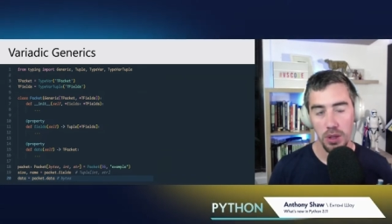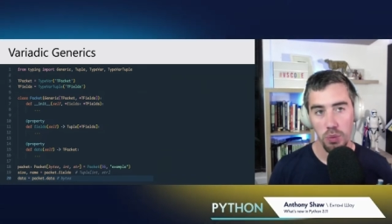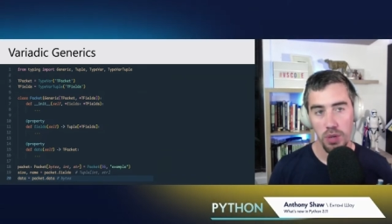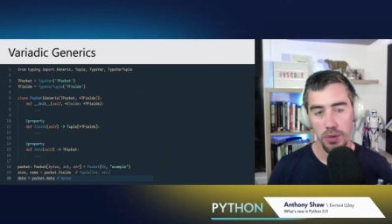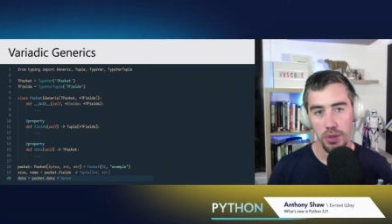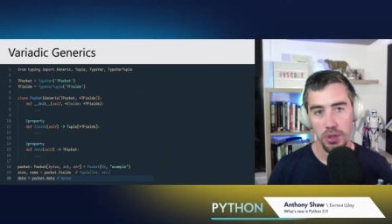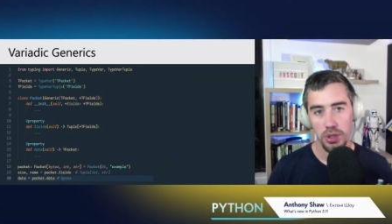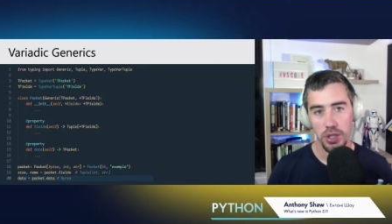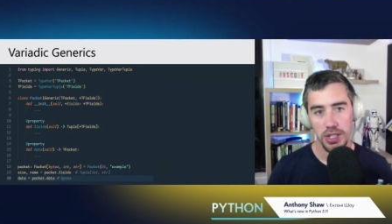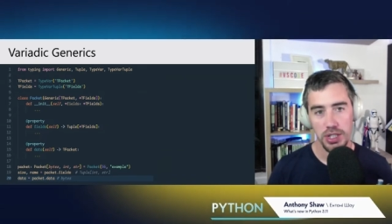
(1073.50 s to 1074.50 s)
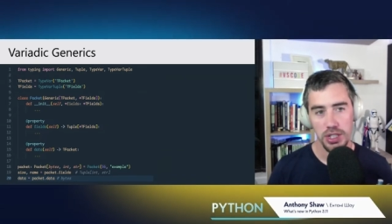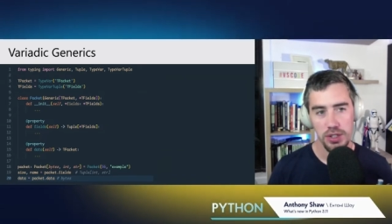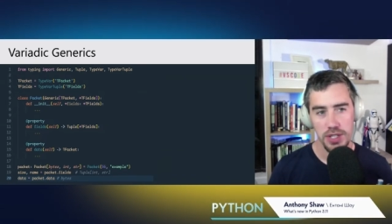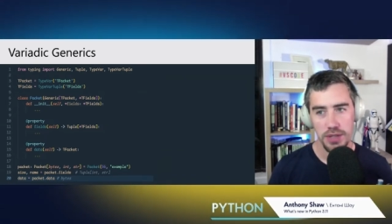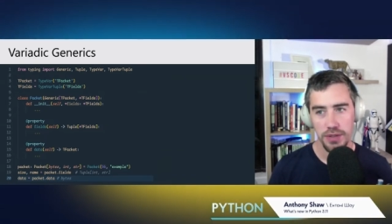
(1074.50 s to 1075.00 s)
whether or not you'll actually
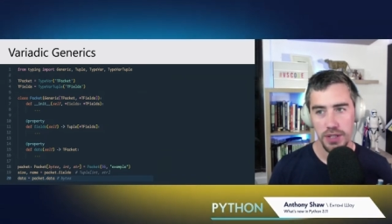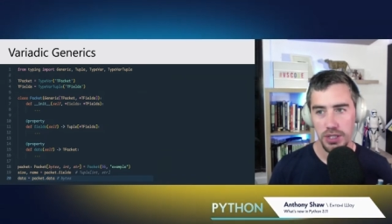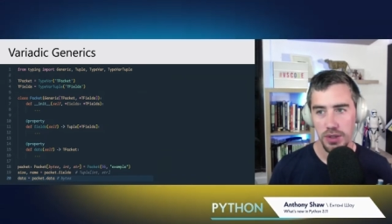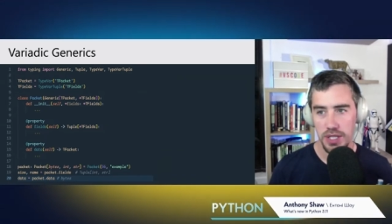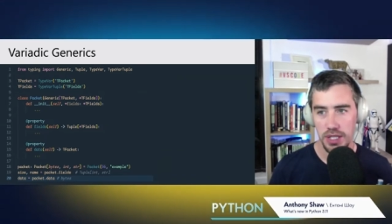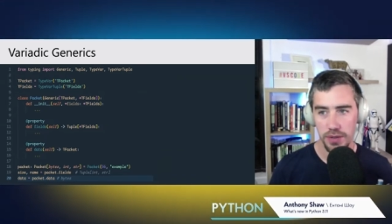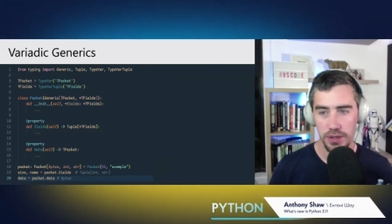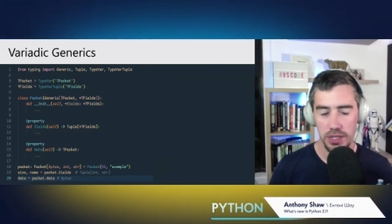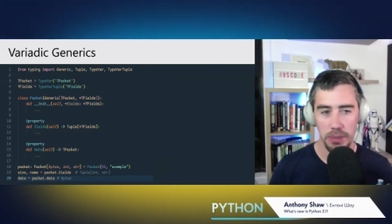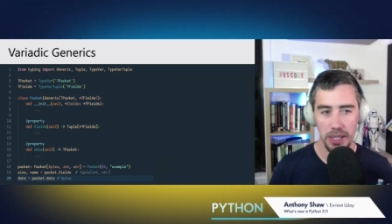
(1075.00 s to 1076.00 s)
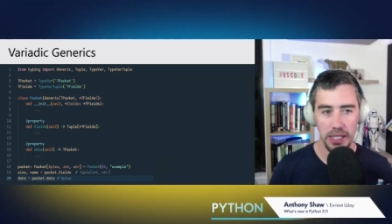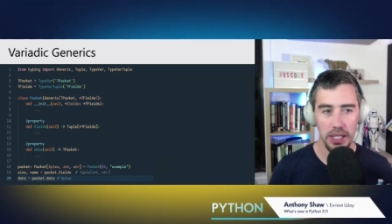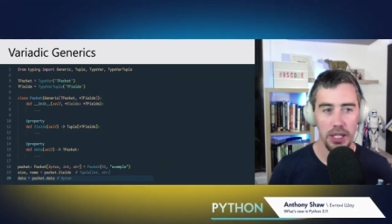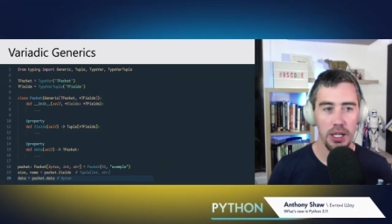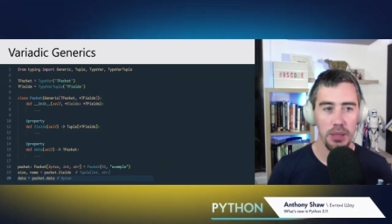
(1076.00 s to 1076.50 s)
use this feature is a different debate
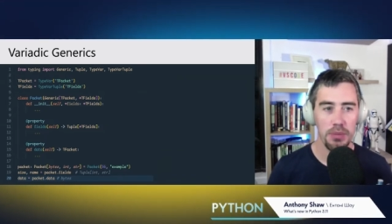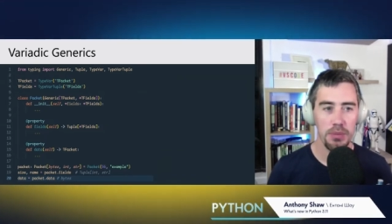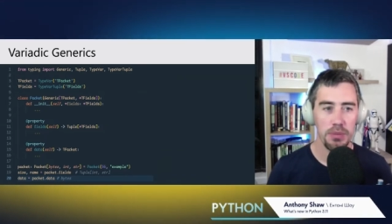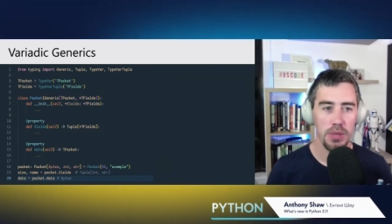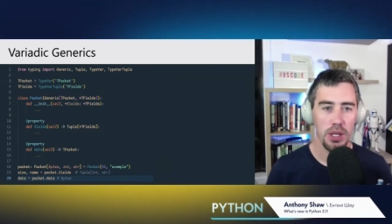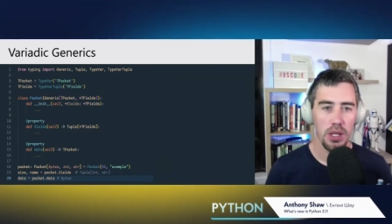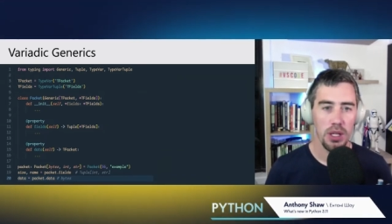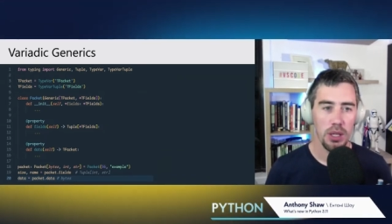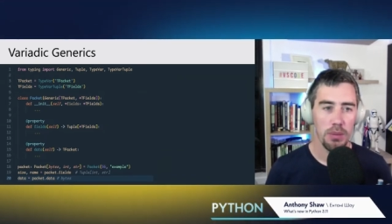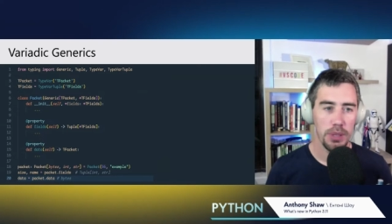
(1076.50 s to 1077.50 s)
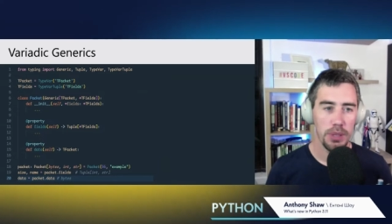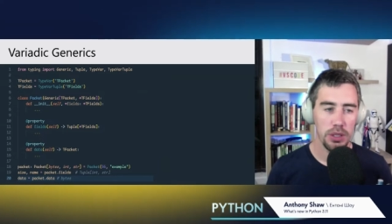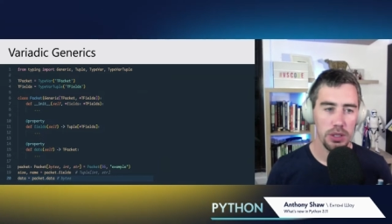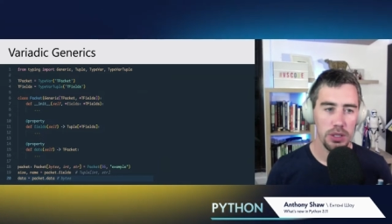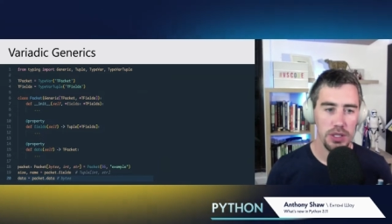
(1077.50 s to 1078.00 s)
um,
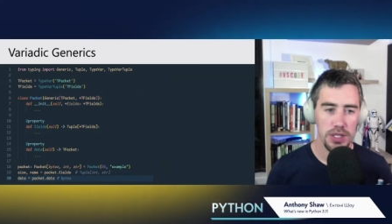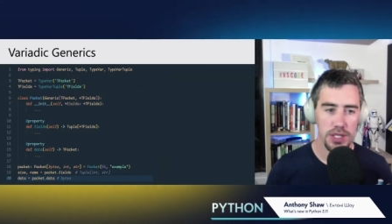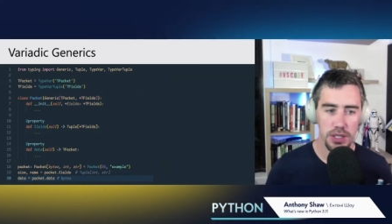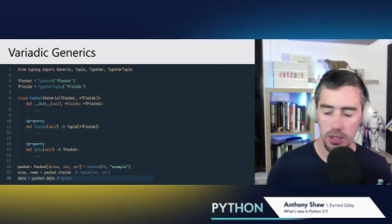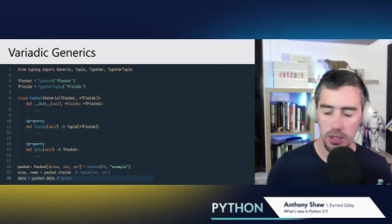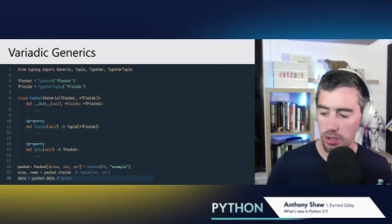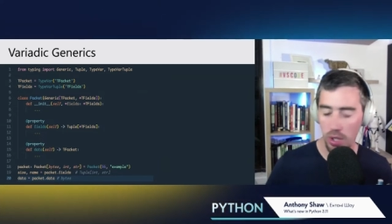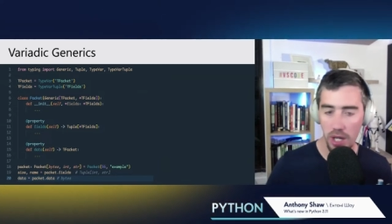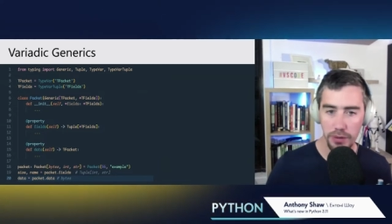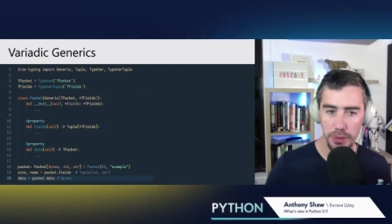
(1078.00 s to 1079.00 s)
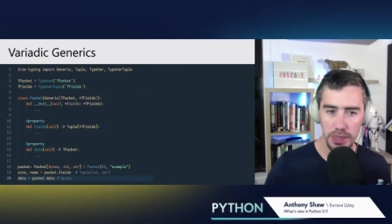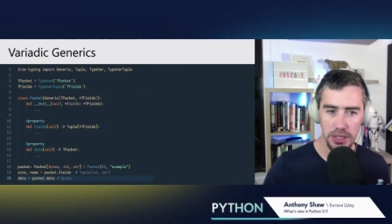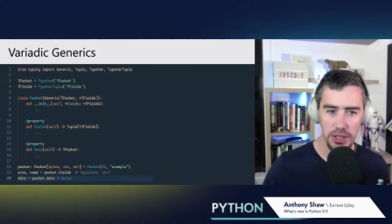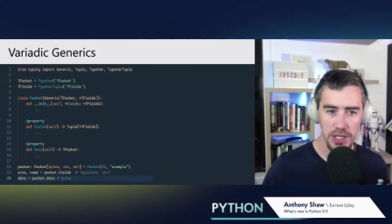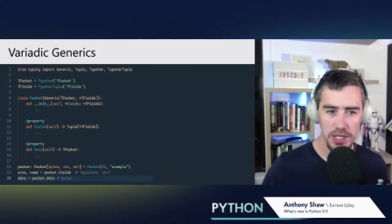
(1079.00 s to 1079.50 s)
because not everybody
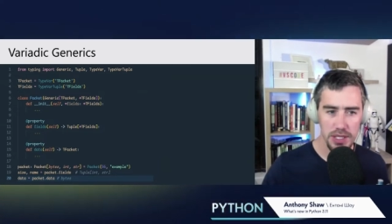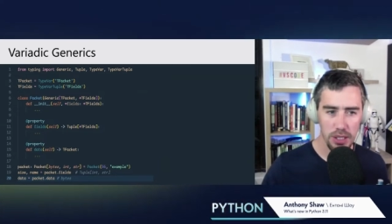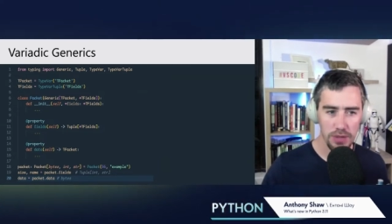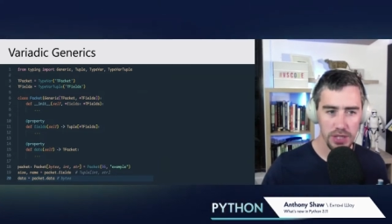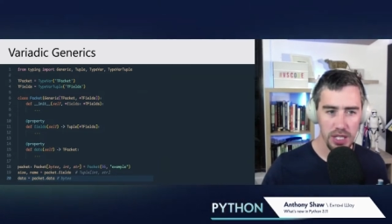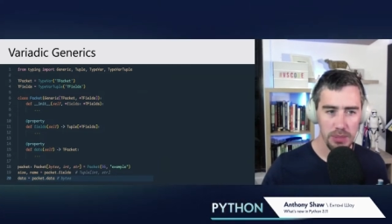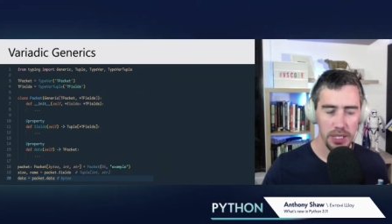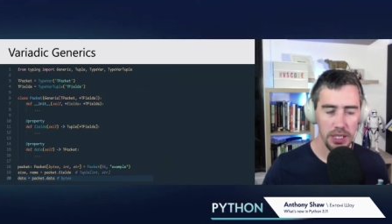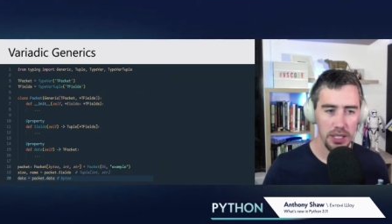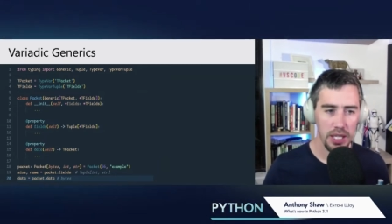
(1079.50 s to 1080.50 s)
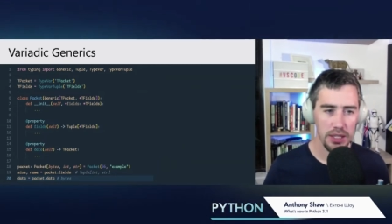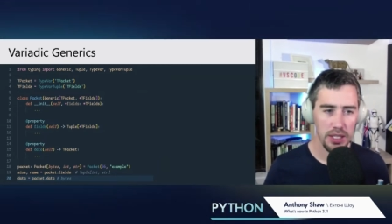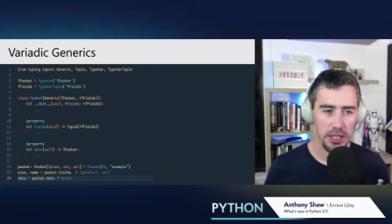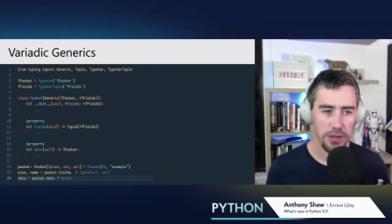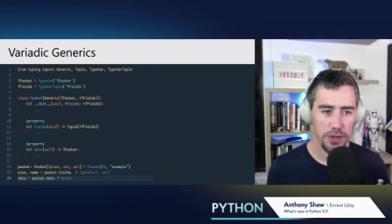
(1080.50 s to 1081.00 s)
uses a lot of typing. And
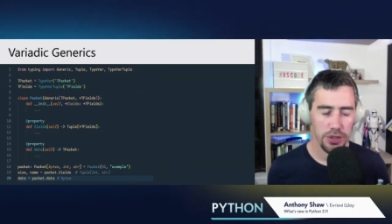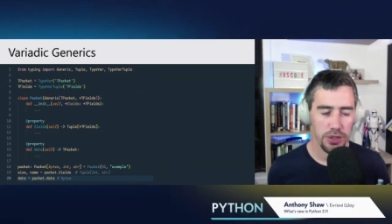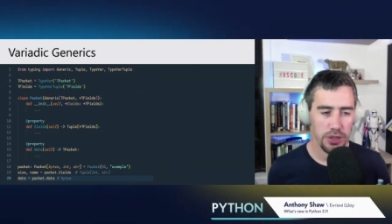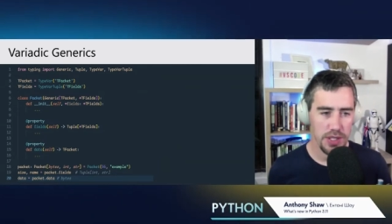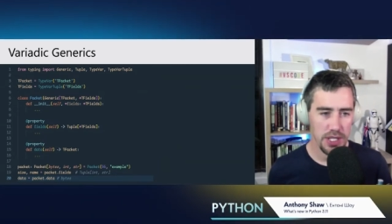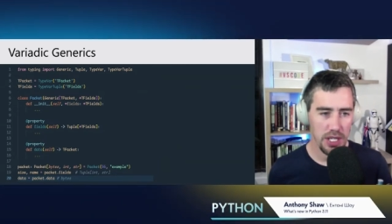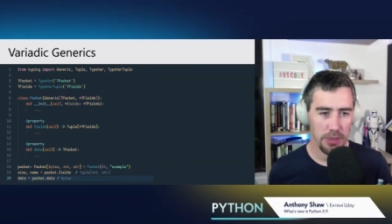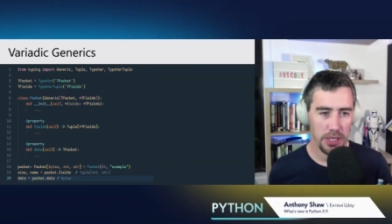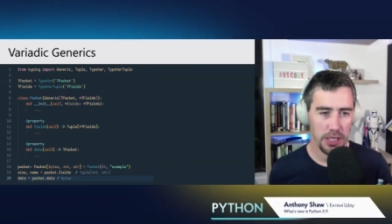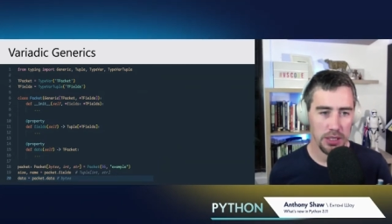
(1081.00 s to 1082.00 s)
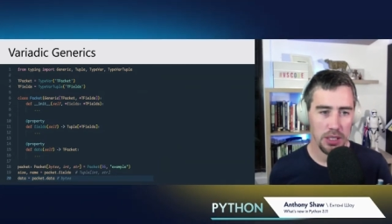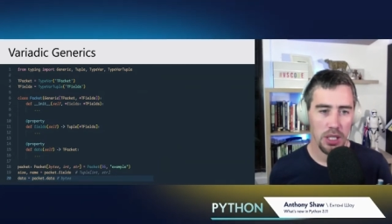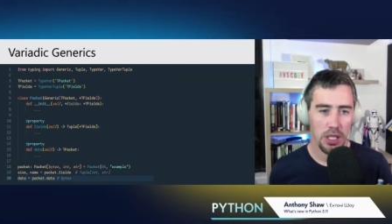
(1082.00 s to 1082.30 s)
then if you do use typing,